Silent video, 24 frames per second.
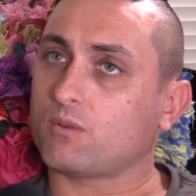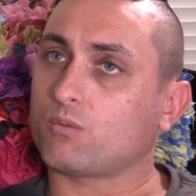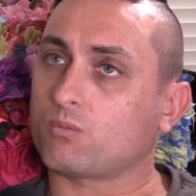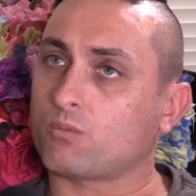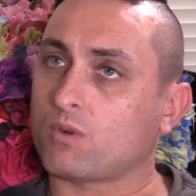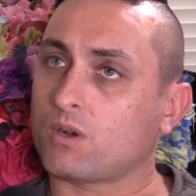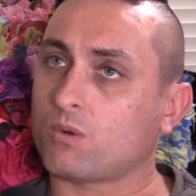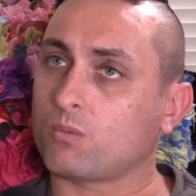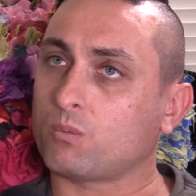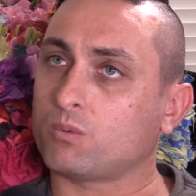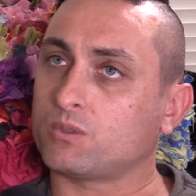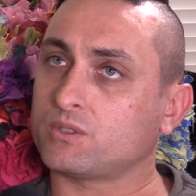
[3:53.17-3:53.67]

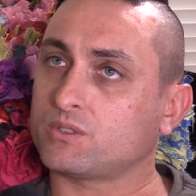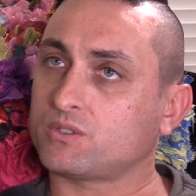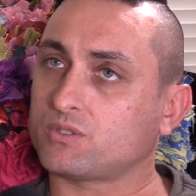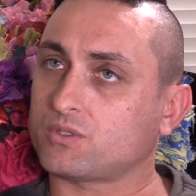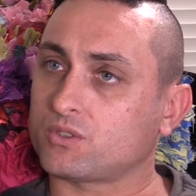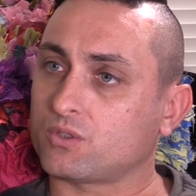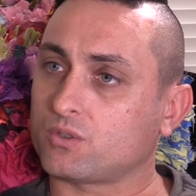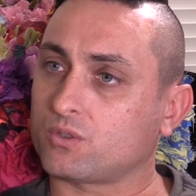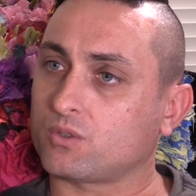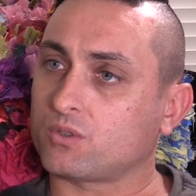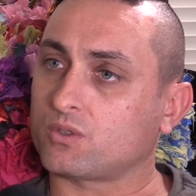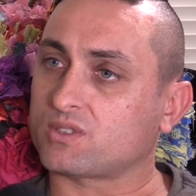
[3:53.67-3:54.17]
what was
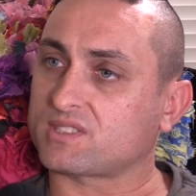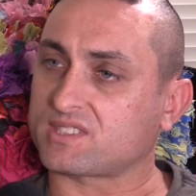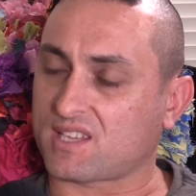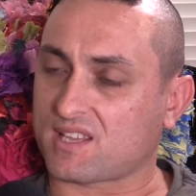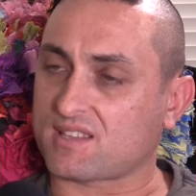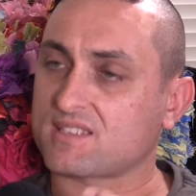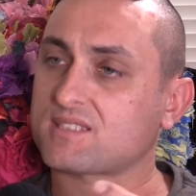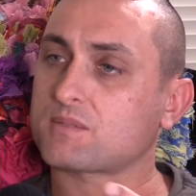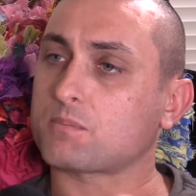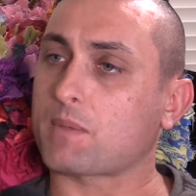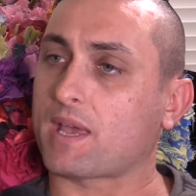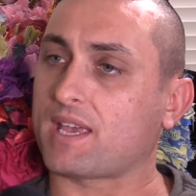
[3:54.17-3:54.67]
your
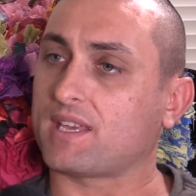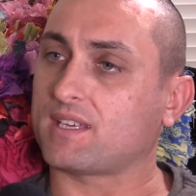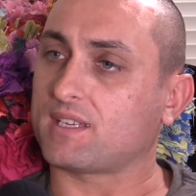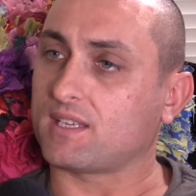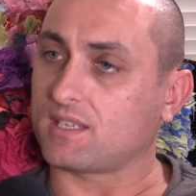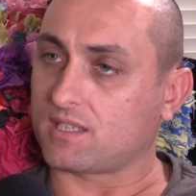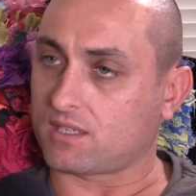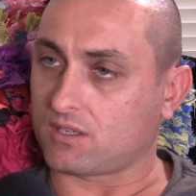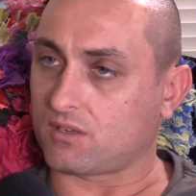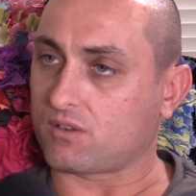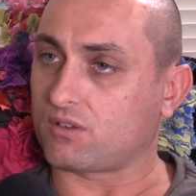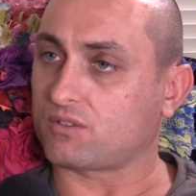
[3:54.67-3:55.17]
sense
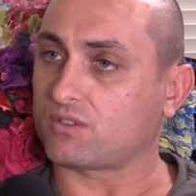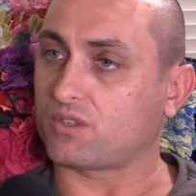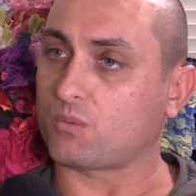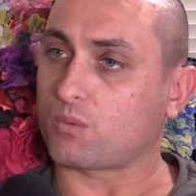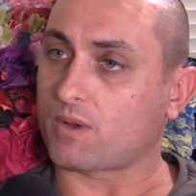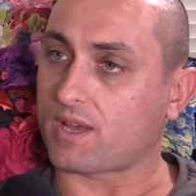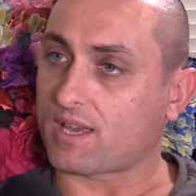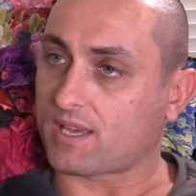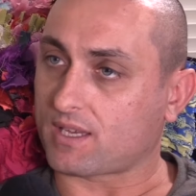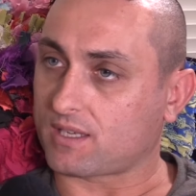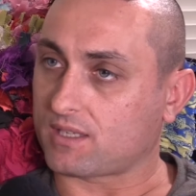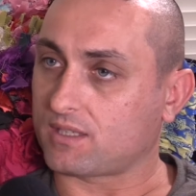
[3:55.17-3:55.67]
making along the
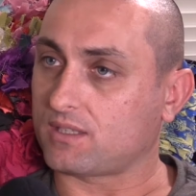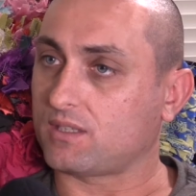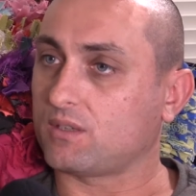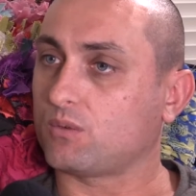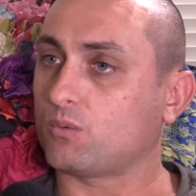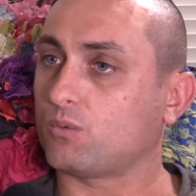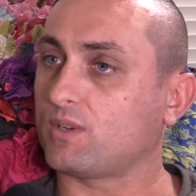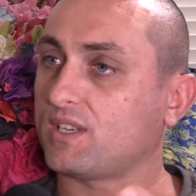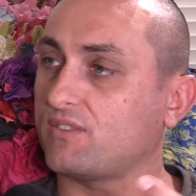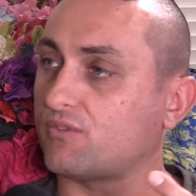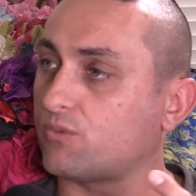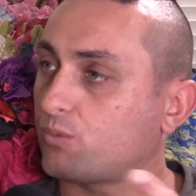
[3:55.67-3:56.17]
way
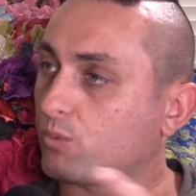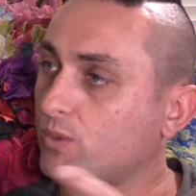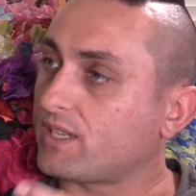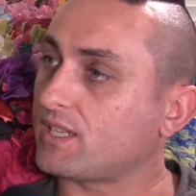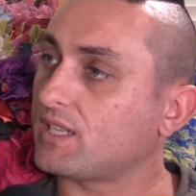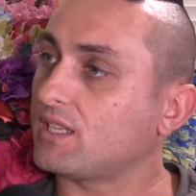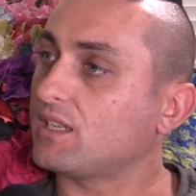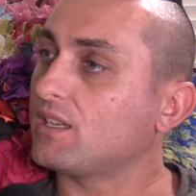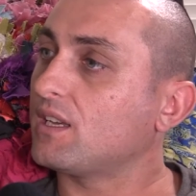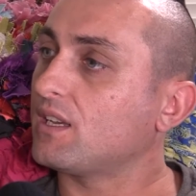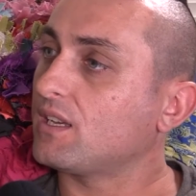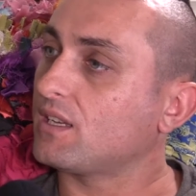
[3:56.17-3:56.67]
if
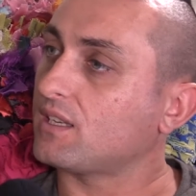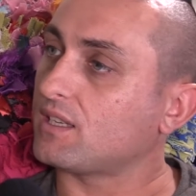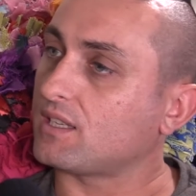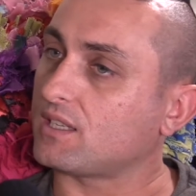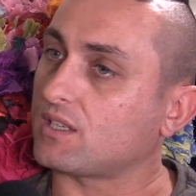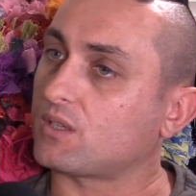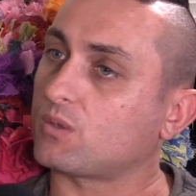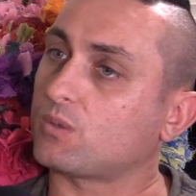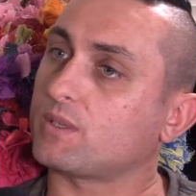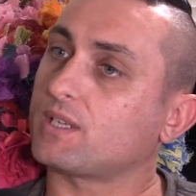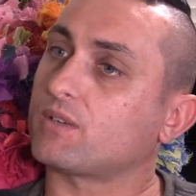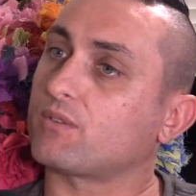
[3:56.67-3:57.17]
we
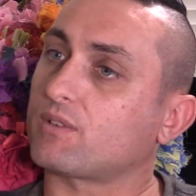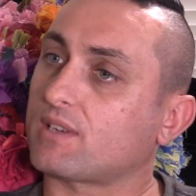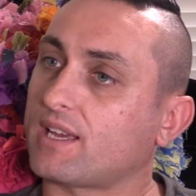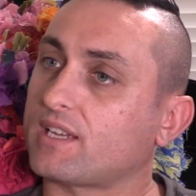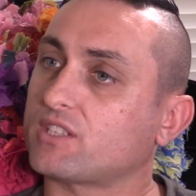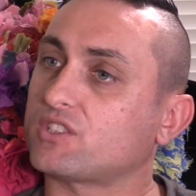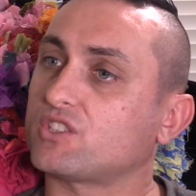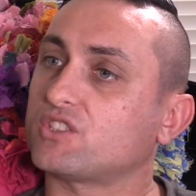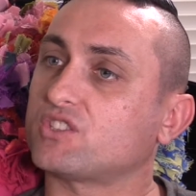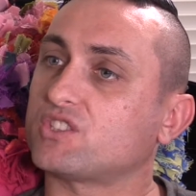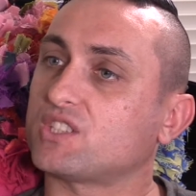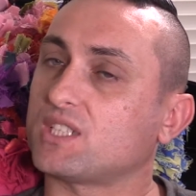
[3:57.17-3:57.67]
in queer
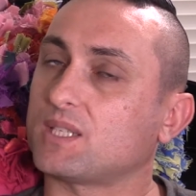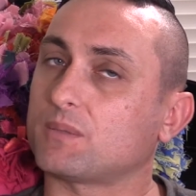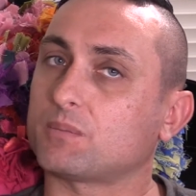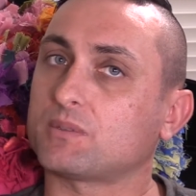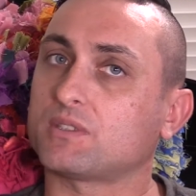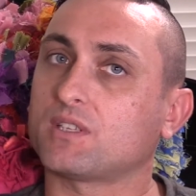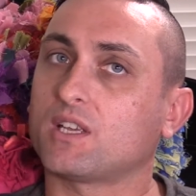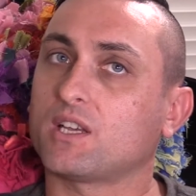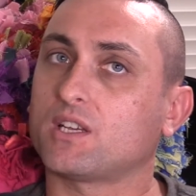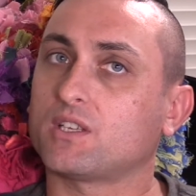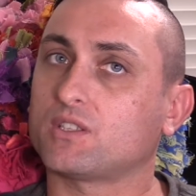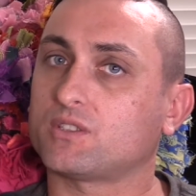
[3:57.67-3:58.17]

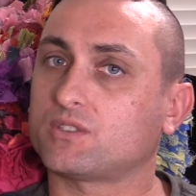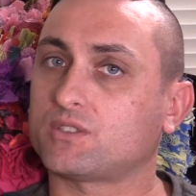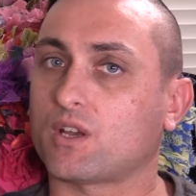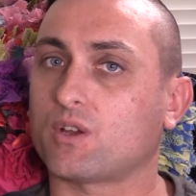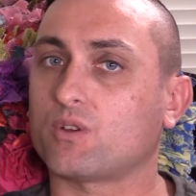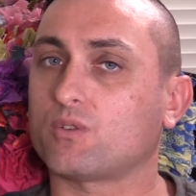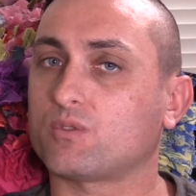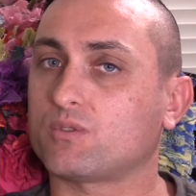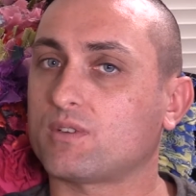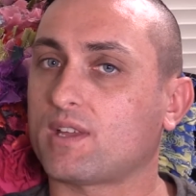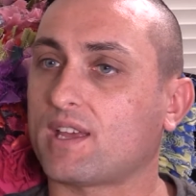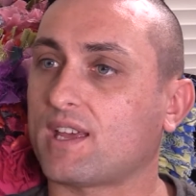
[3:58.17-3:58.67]
relationships
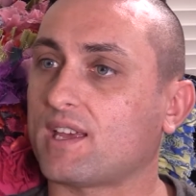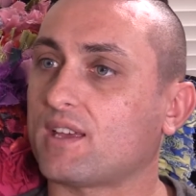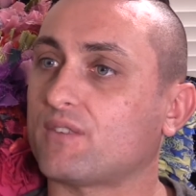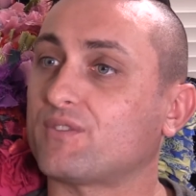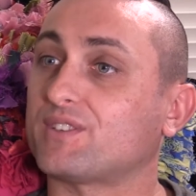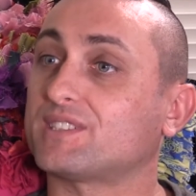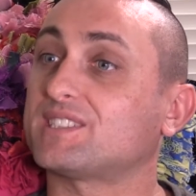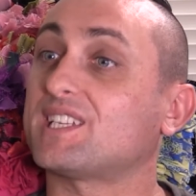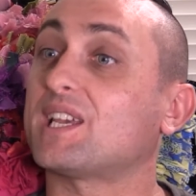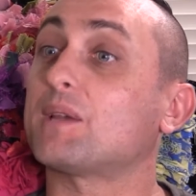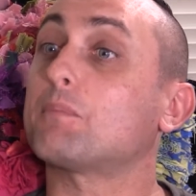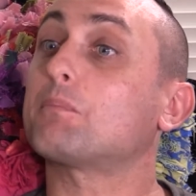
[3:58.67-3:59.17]
don't have
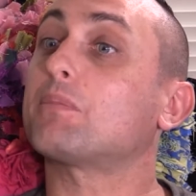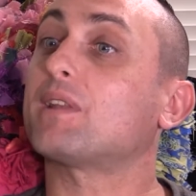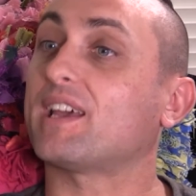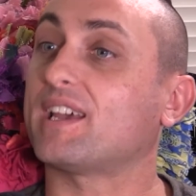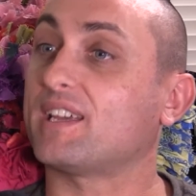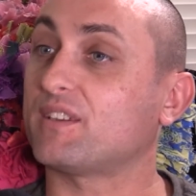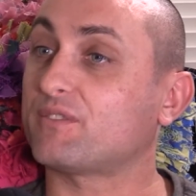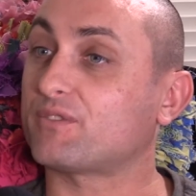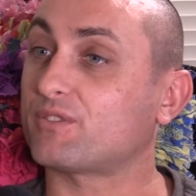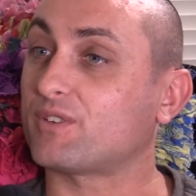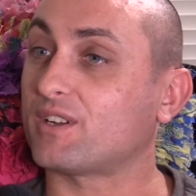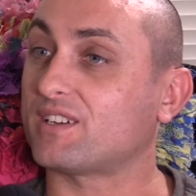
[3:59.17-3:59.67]
a
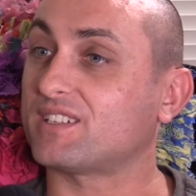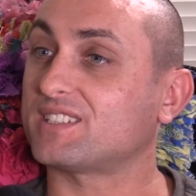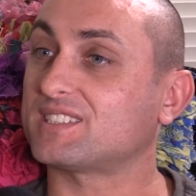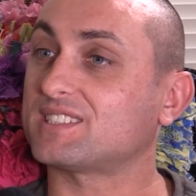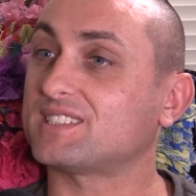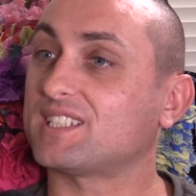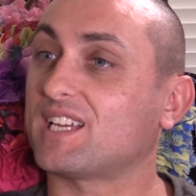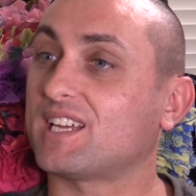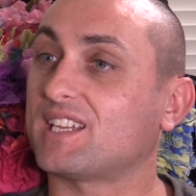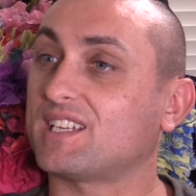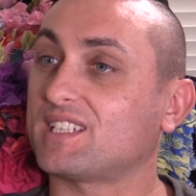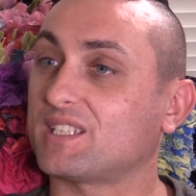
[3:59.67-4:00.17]
template for
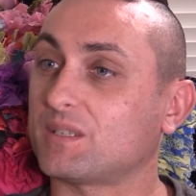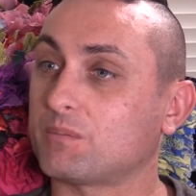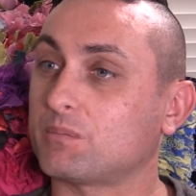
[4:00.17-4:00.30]
understanding